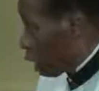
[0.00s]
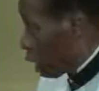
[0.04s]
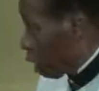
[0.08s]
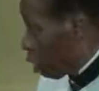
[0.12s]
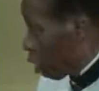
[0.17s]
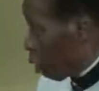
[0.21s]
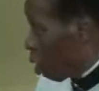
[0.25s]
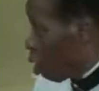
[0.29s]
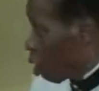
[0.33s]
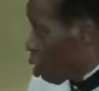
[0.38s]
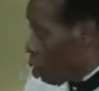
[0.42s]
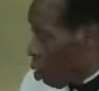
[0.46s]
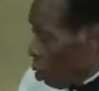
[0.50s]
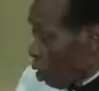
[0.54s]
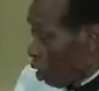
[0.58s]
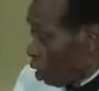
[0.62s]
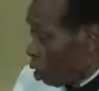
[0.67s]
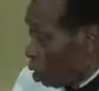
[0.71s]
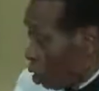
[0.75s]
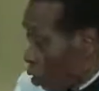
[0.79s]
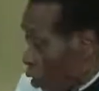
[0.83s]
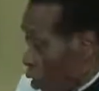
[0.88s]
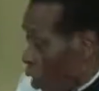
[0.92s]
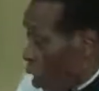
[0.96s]
girl,
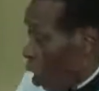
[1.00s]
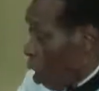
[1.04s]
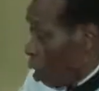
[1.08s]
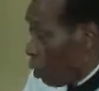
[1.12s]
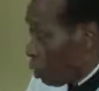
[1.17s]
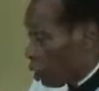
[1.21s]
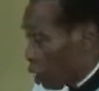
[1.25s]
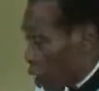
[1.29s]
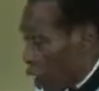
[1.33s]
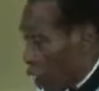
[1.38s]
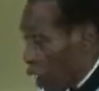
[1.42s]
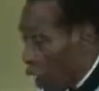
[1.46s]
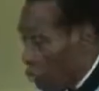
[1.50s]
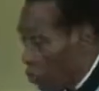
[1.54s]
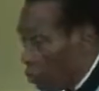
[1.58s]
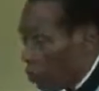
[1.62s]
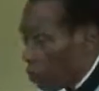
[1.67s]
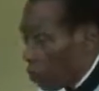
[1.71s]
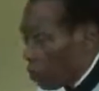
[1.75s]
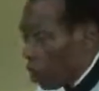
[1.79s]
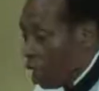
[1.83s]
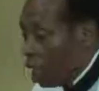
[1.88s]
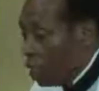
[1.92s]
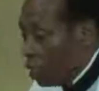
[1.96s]
was a long time,
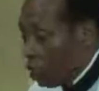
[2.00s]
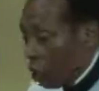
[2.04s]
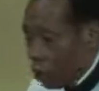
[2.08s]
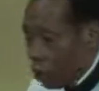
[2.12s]
and